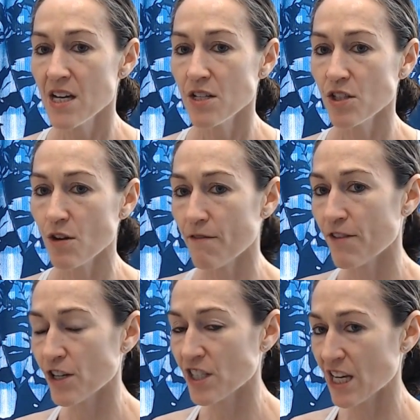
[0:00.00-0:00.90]
So
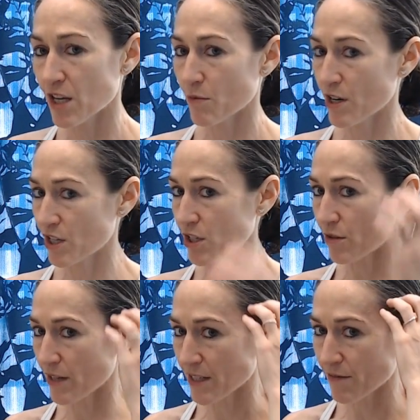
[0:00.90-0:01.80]
first thing you want to do
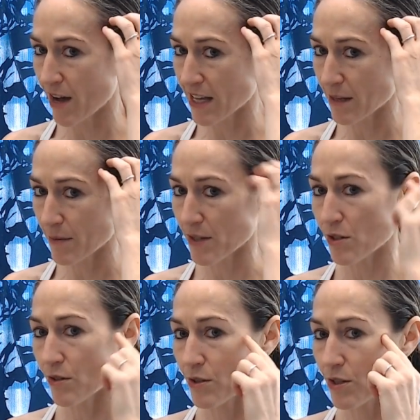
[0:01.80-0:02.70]
is find the
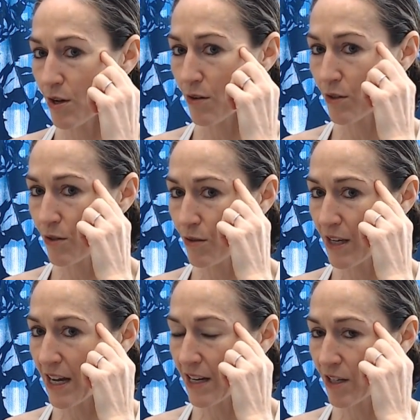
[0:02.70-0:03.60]
muscle. So you
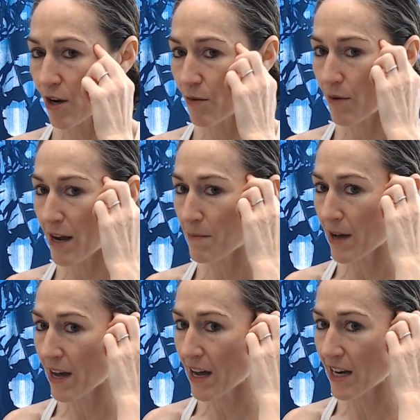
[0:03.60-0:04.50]
can go right
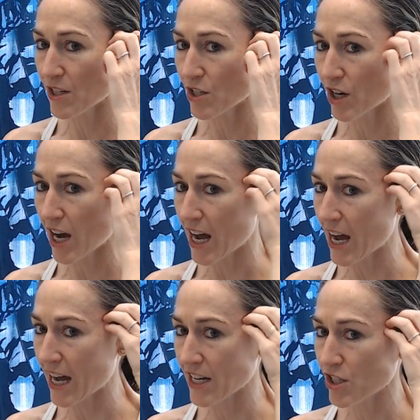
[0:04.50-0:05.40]
behind your
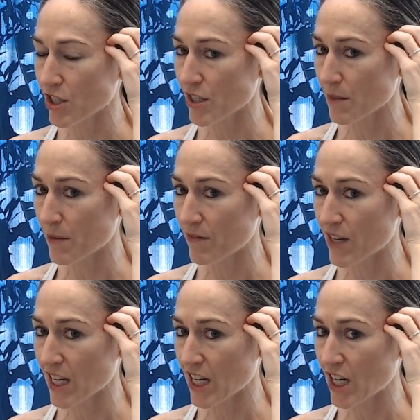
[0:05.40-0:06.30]
eye, just above
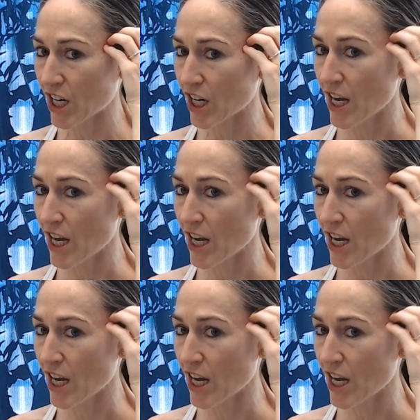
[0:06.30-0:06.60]
the ear.